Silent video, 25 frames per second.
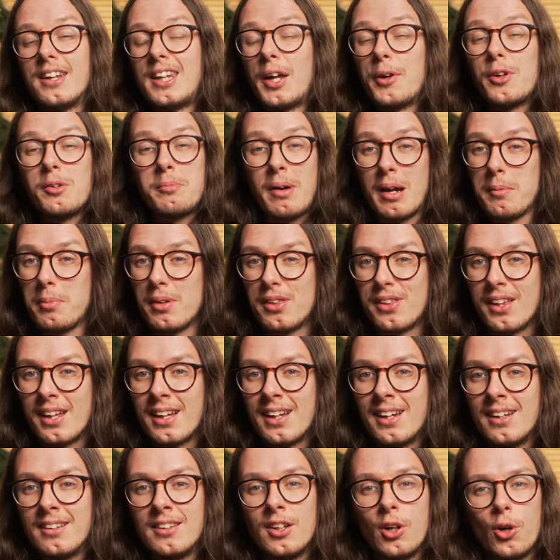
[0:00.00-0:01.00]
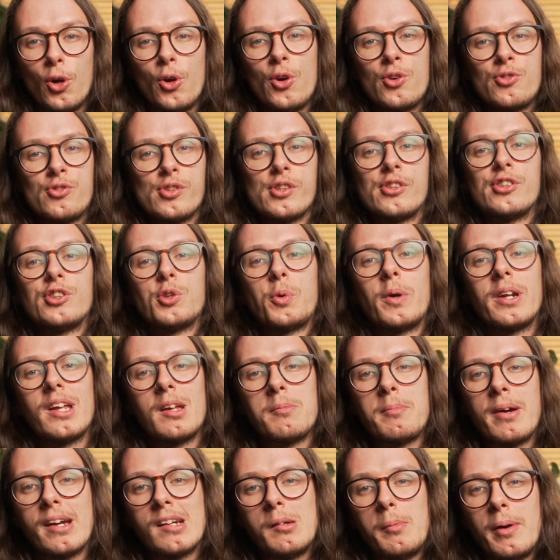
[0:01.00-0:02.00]
Now you might be thinking that 120
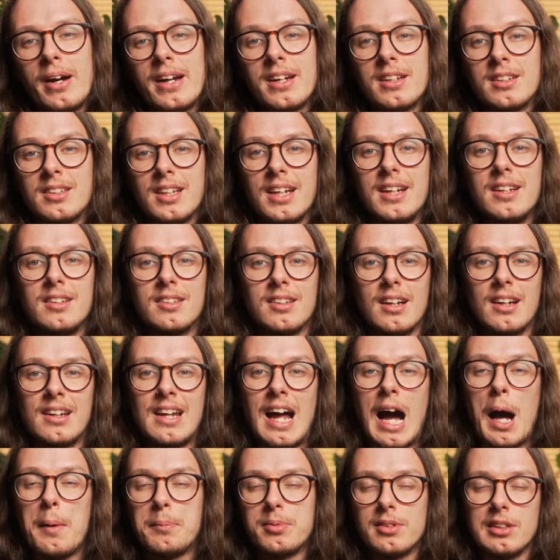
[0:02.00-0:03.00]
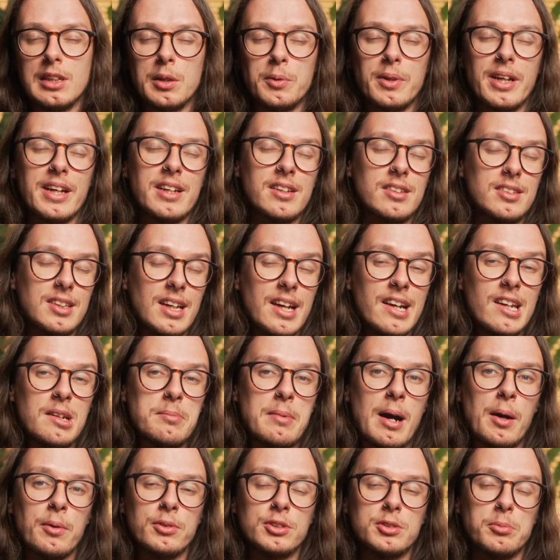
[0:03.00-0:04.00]
megabytes is an absolute insane
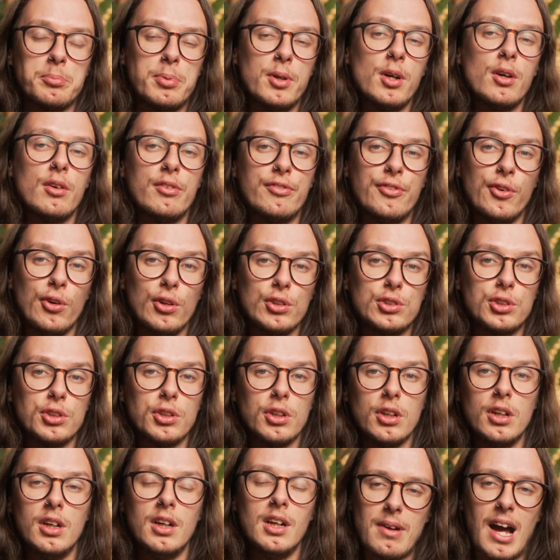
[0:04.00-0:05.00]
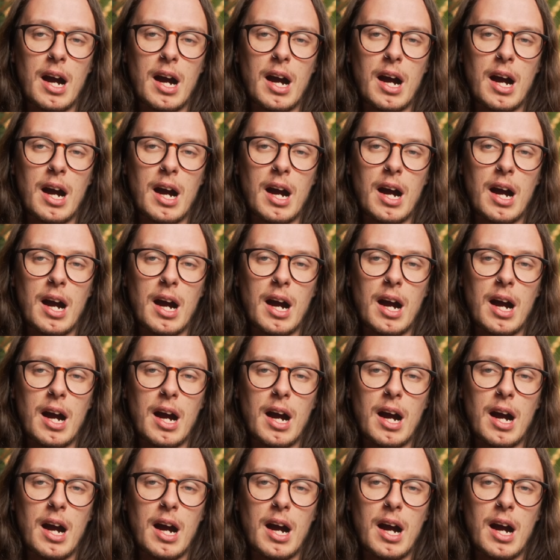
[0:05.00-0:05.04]
amount per photo.